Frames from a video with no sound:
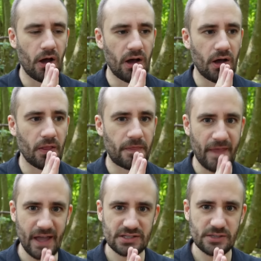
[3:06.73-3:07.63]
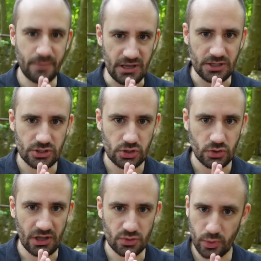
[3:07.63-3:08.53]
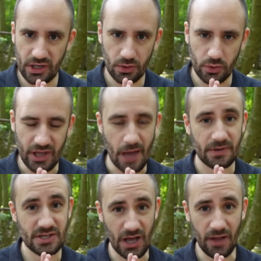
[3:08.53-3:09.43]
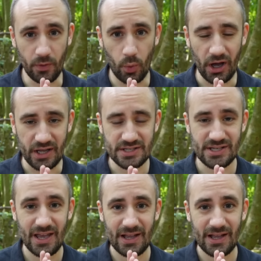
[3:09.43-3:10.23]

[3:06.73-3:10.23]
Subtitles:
that speech is really all you get, because otherwise